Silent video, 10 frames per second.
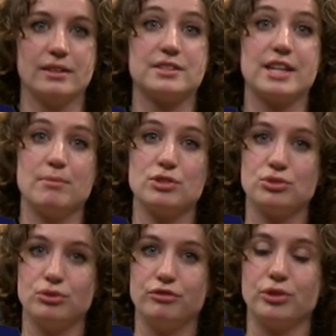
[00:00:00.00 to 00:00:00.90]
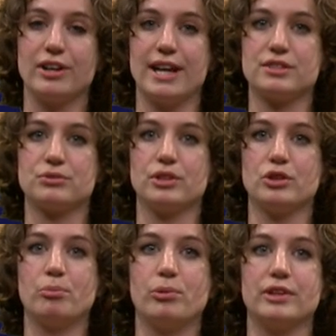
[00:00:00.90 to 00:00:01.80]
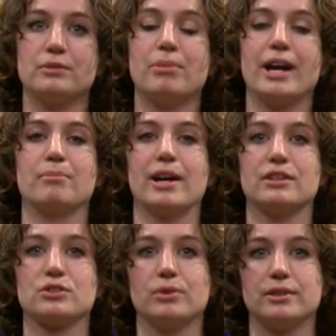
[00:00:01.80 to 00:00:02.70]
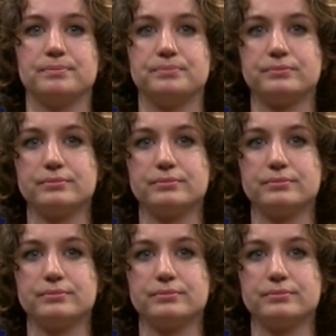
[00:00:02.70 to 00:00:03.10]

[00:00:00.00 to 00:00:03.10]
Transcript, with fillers: The same is true for your last critical point, pi minus 1.